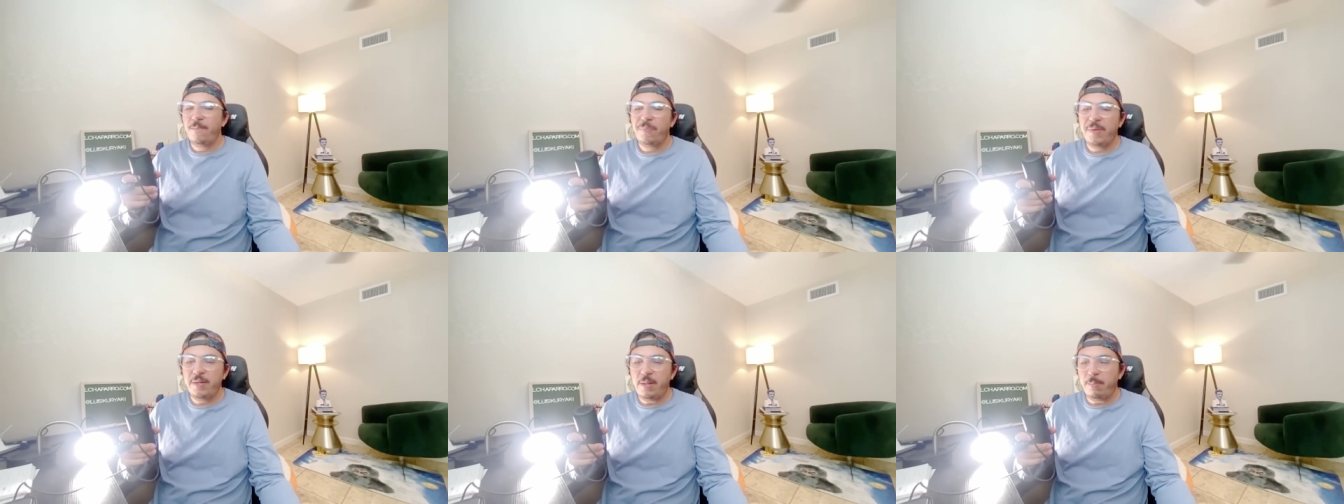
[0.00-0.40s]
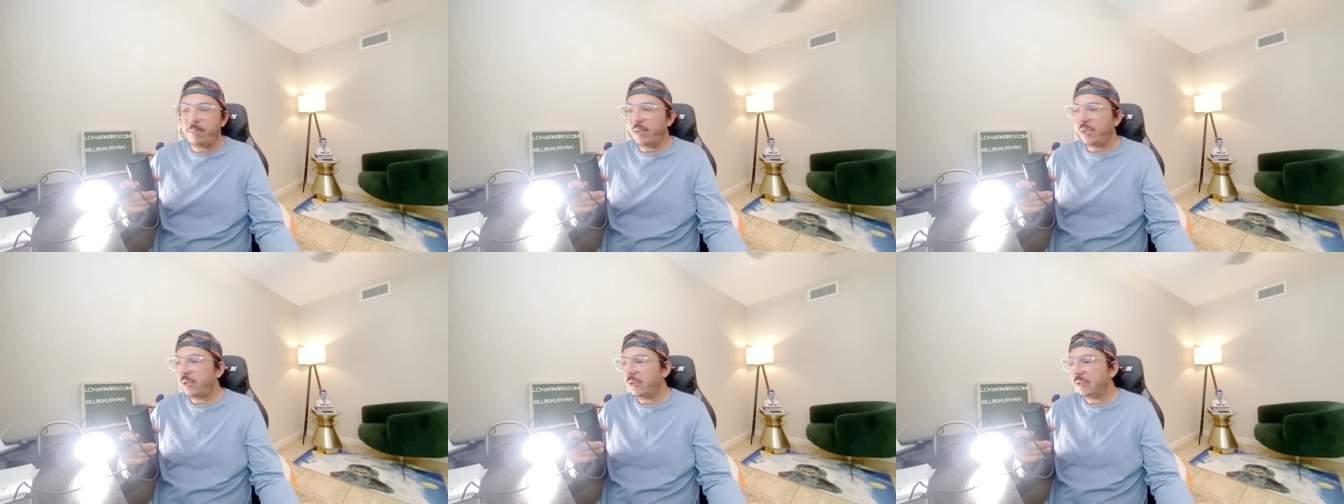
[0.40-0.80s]
the
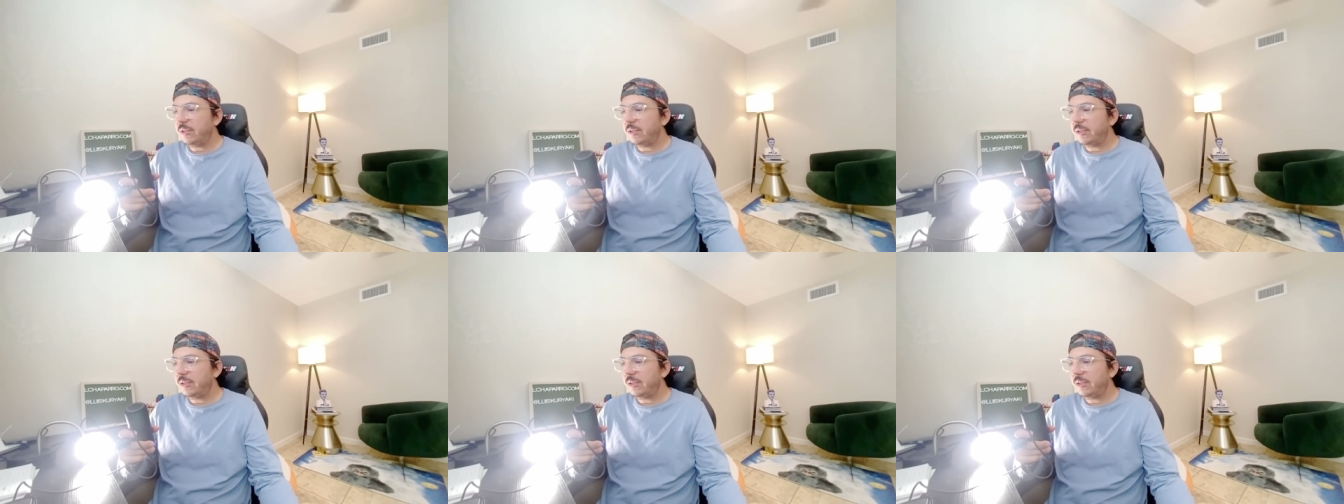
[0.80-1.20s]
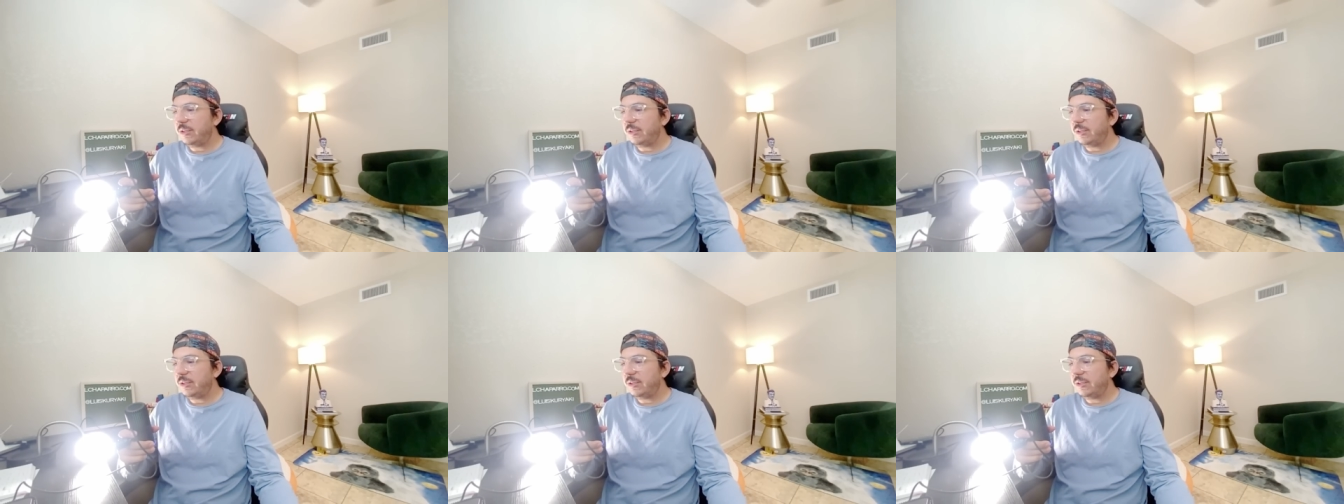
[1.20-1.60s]
precursors,
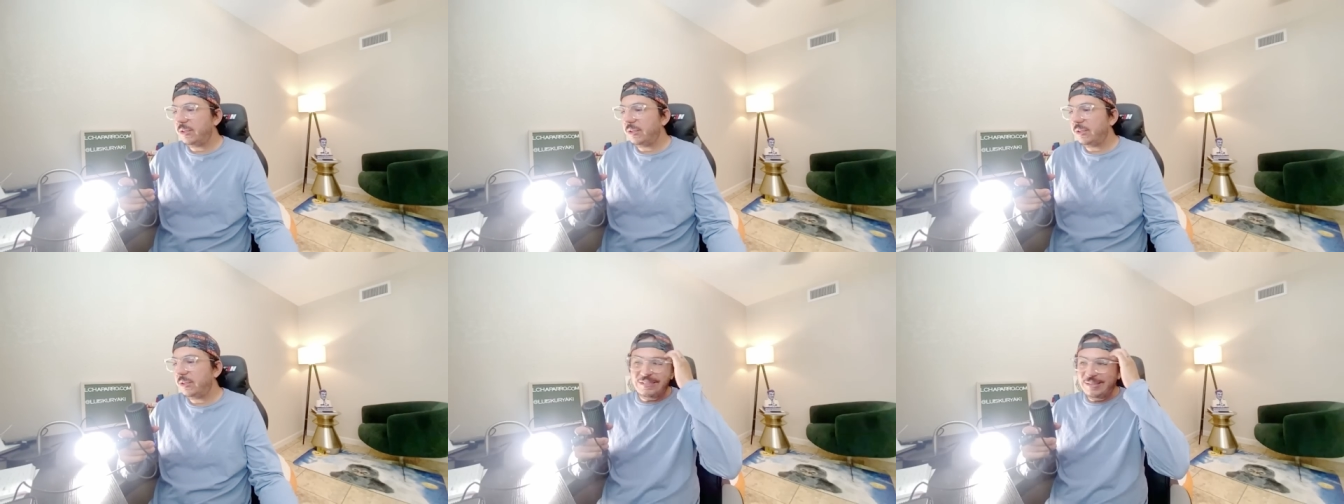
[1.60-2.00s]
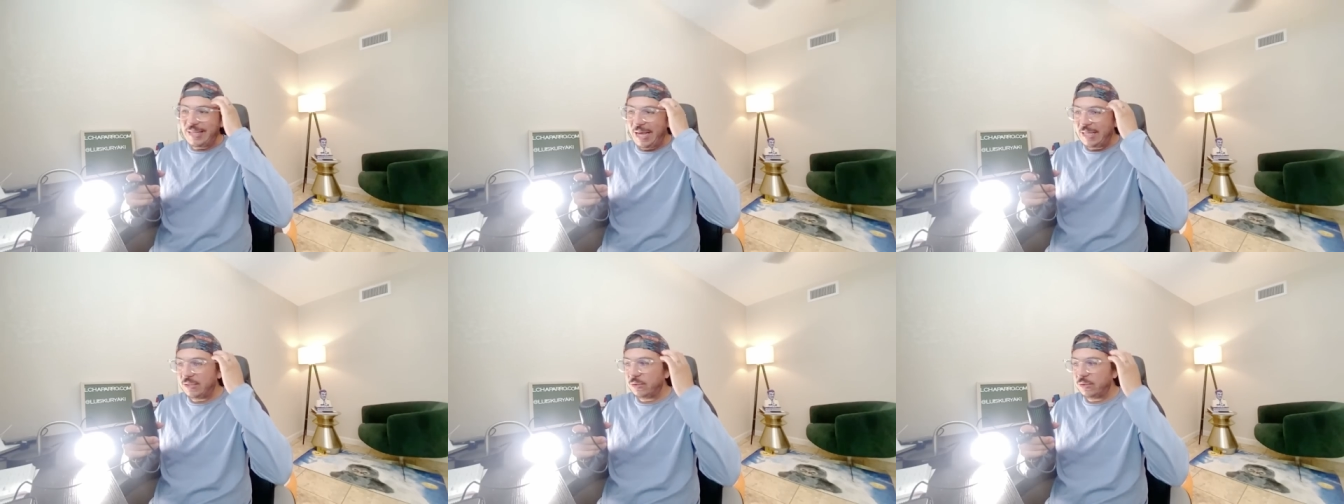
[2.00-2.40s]
and I guess
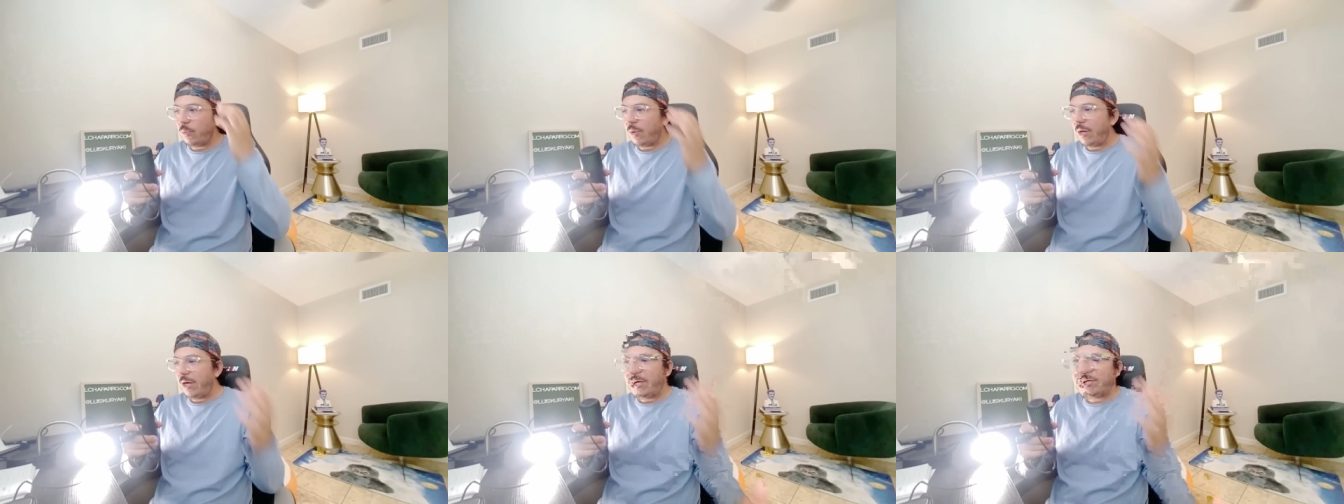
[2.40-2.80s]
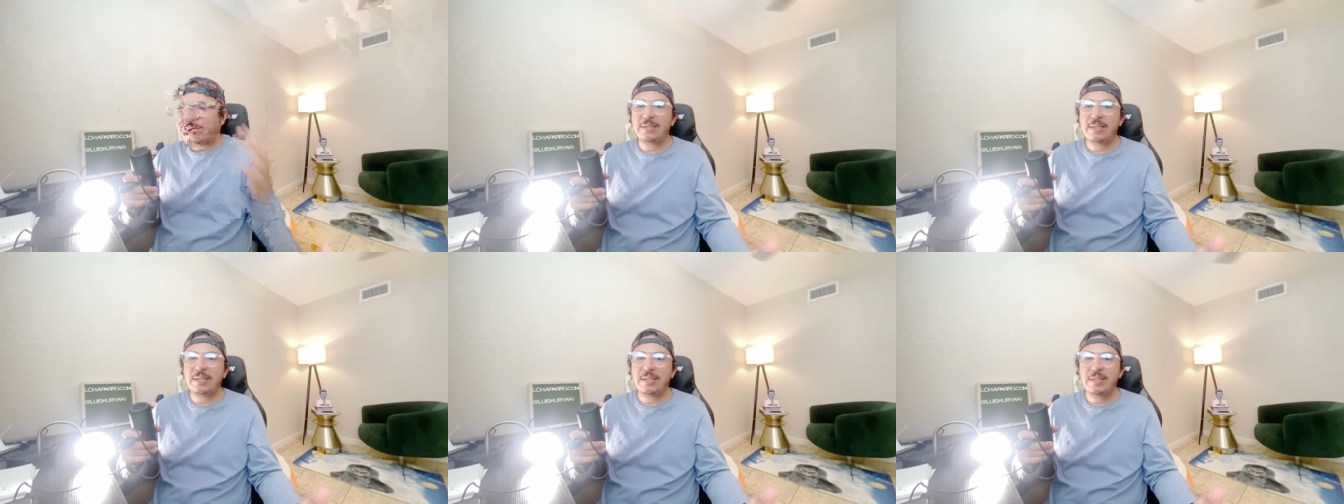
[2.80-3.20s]
that's why
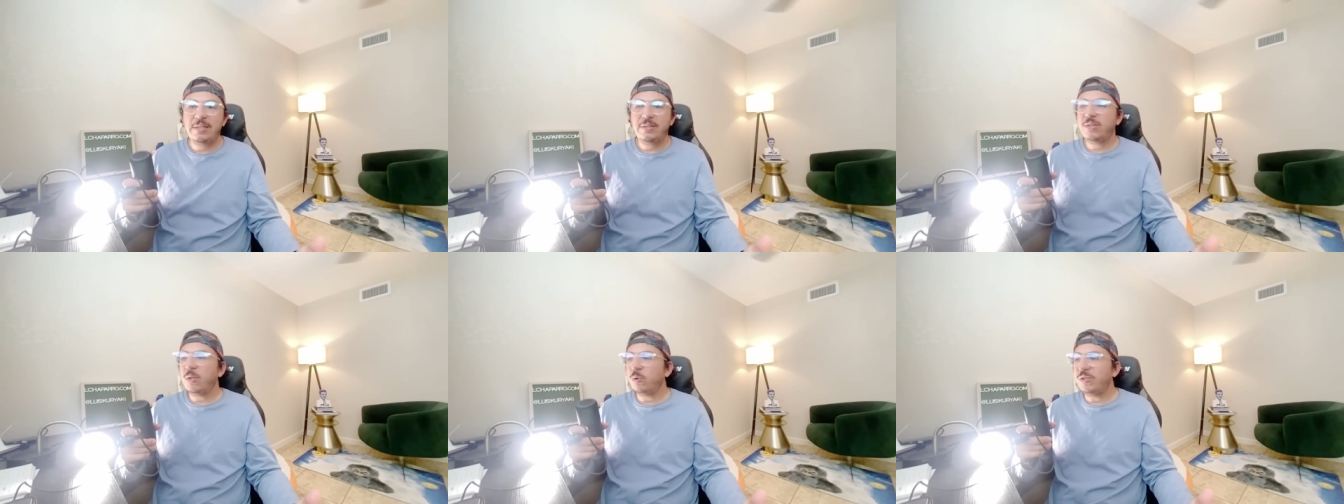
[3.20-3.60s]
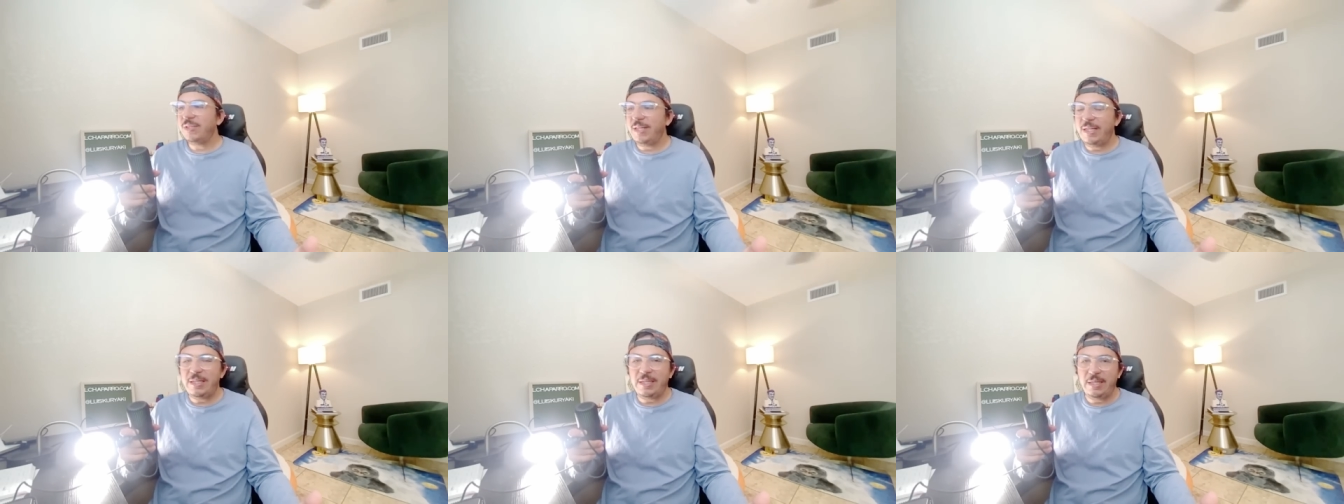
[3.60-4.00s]
he's so
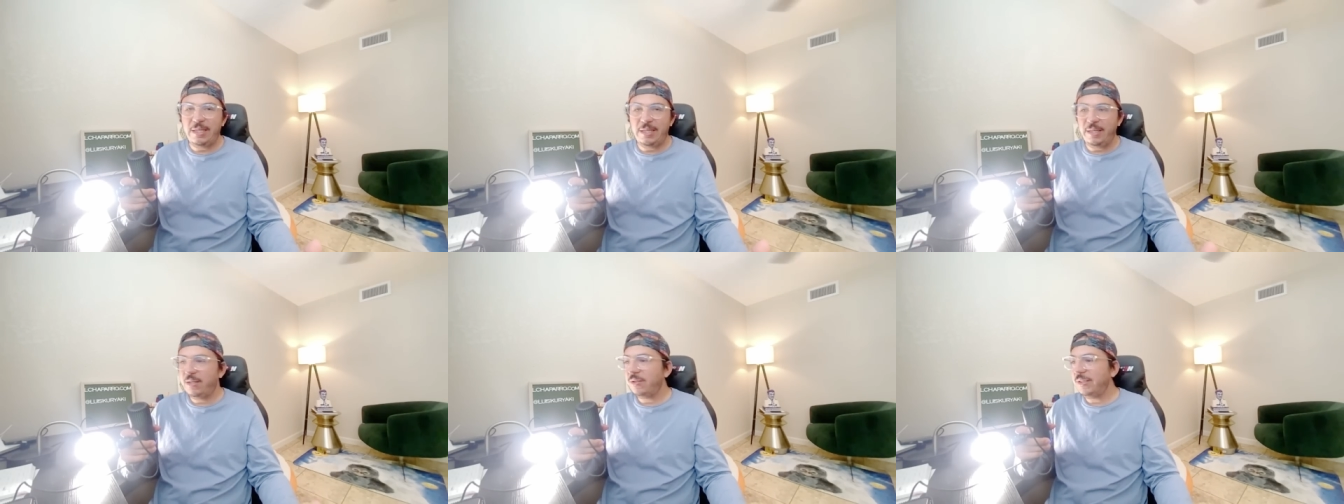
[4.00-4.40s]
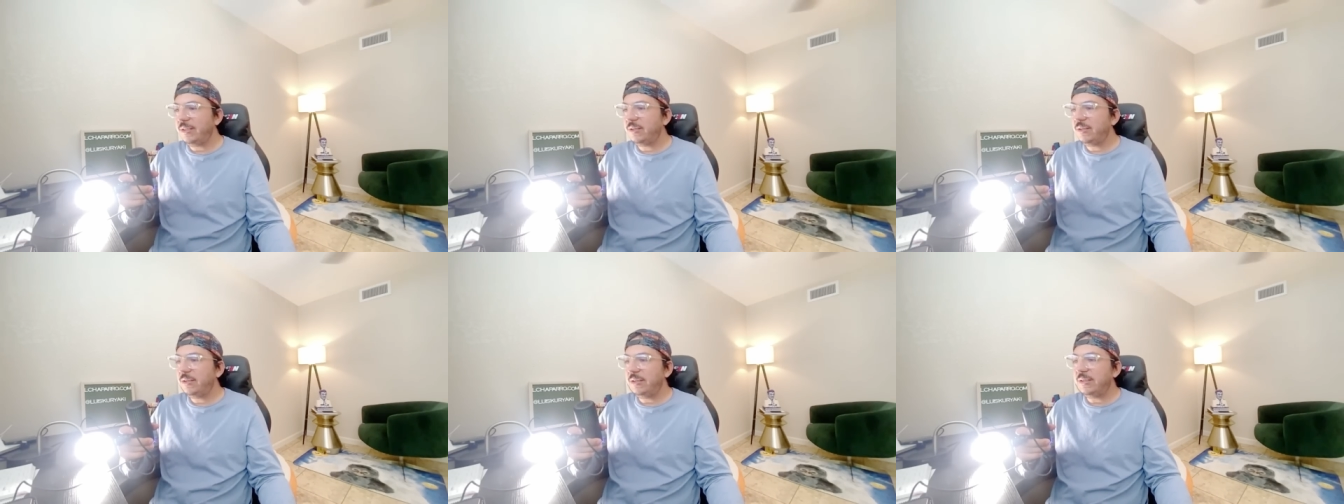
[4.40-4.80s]
sneaky, because he's,
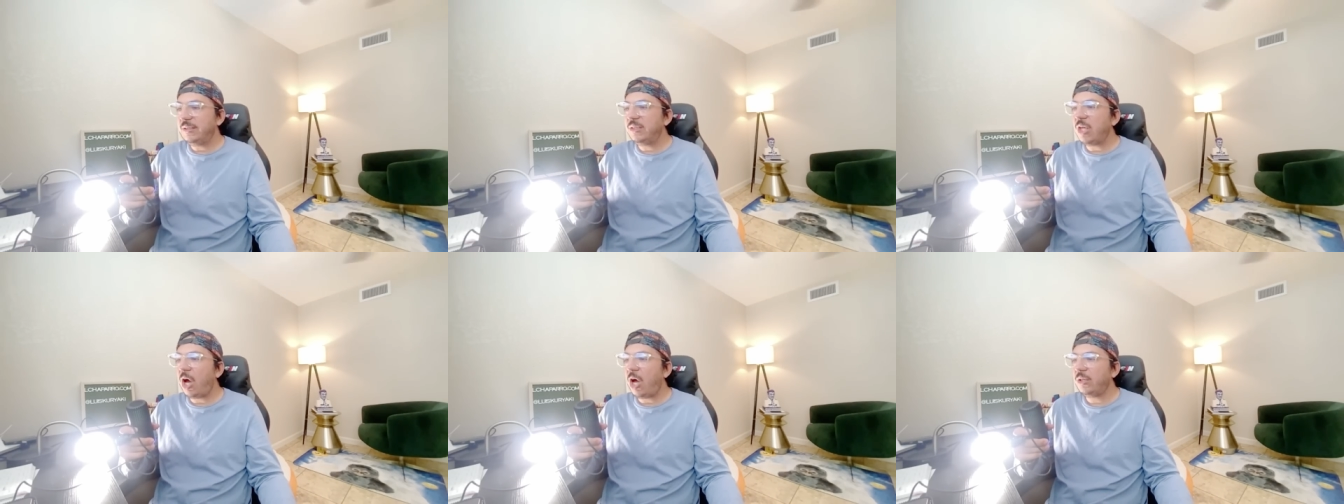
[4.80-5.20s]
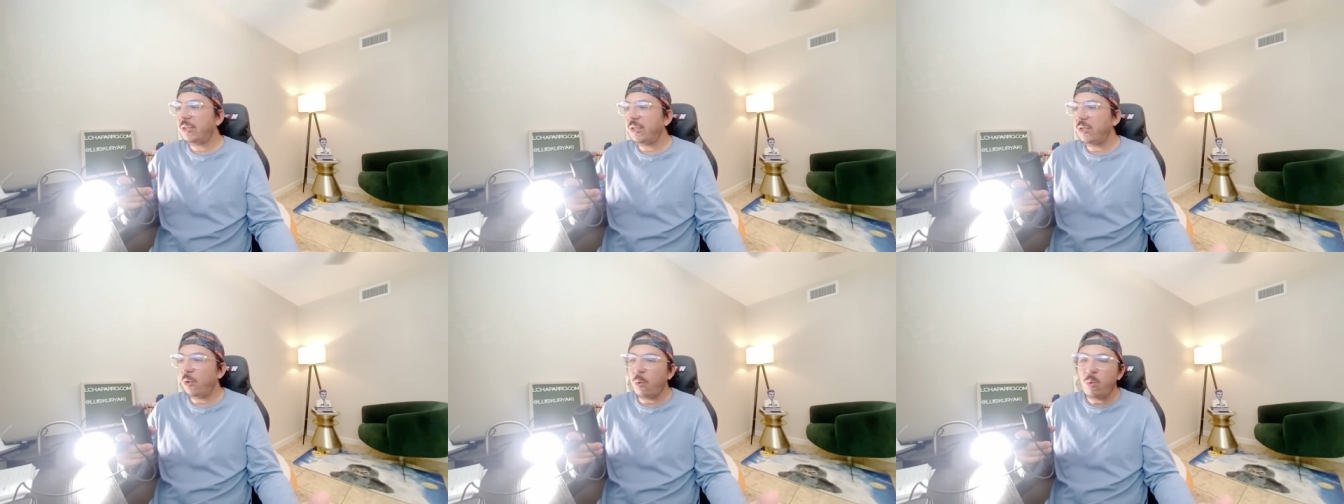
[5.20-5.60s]
he's not
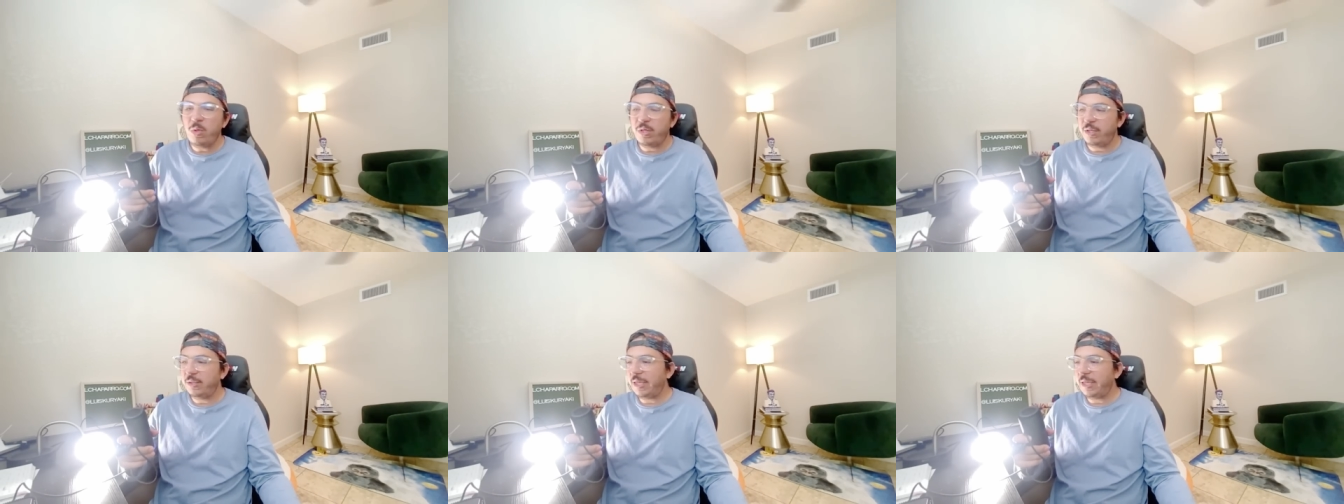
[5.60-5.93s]
the owner.